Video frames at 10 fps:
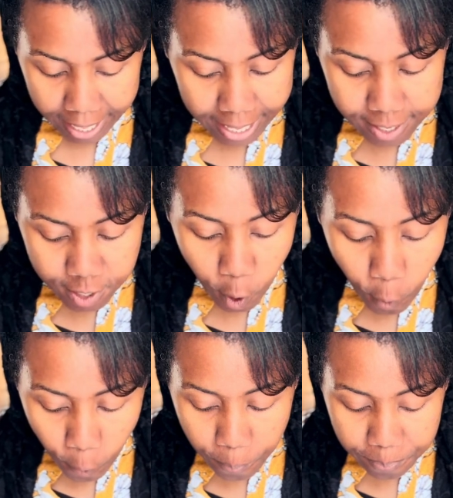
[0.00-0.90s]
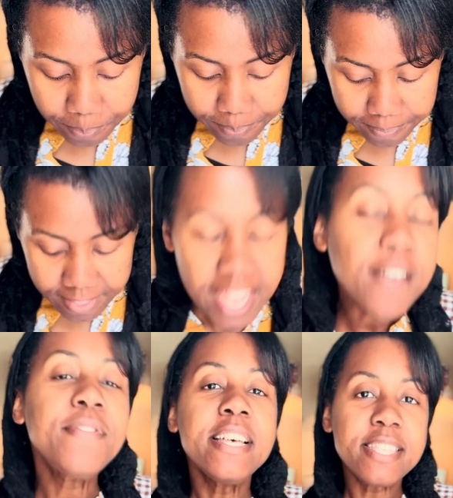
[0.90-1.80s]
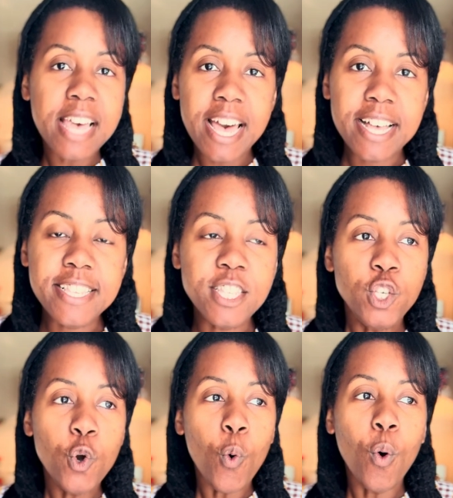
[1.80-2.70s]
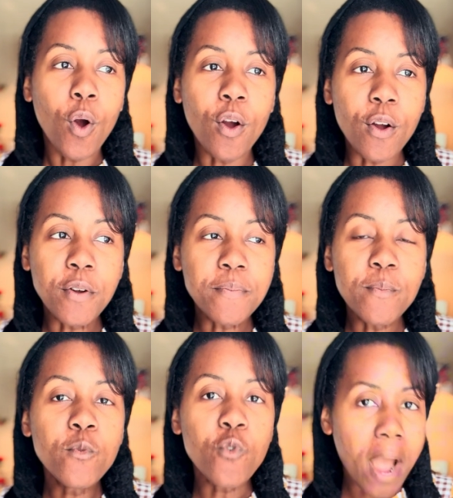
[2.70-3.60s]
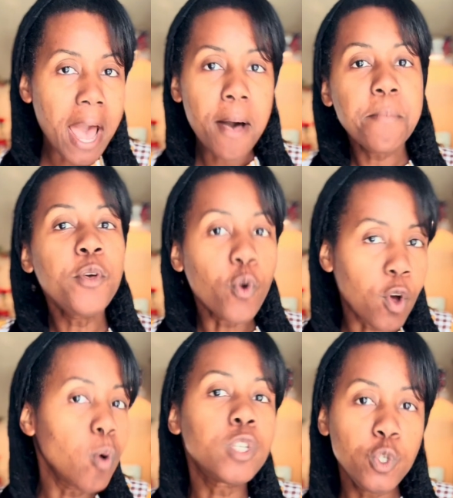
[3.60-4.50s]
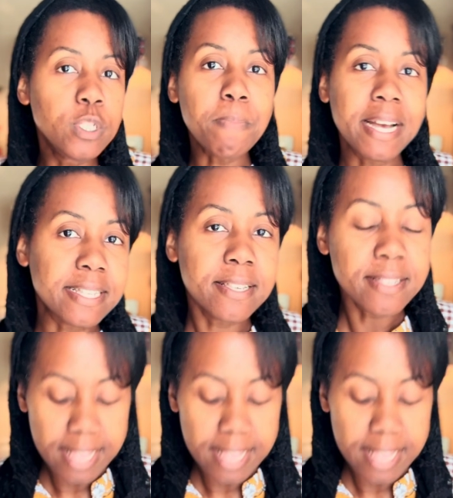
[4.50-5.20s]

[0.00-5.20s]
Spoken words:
So think of this as your go-to spices.